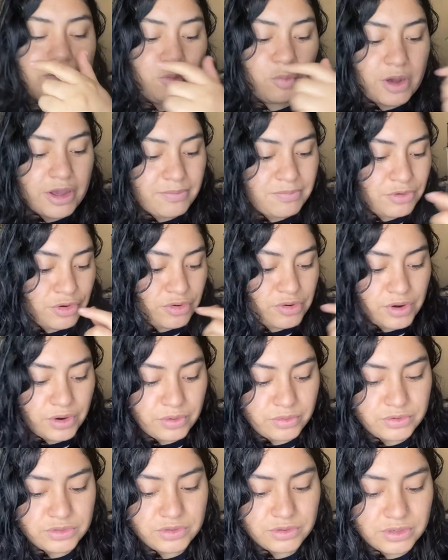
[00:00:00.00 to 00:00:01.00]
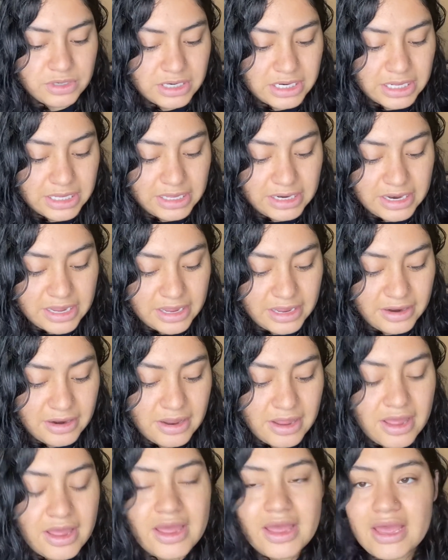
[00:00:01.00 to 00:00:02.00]
wipe your nose or clean it,
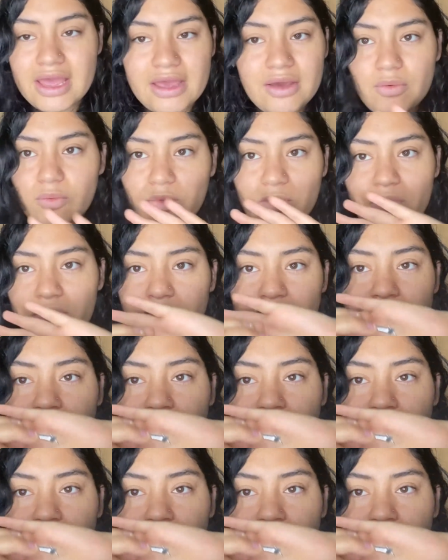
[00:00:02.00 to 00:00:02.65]
it won't